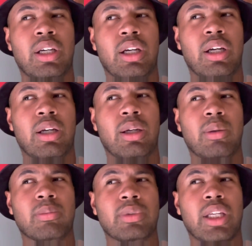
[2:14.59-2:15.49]

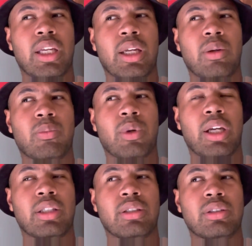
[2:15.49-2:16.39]
Cam
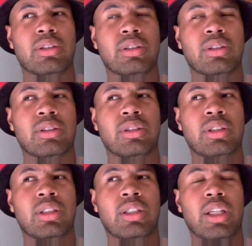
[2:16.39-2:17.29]
Reddish,
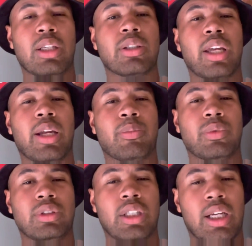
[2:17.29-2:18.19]
and
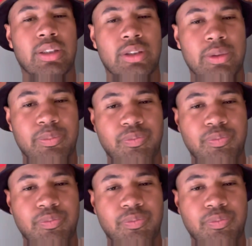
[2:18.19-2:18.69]
Cameron Johnson.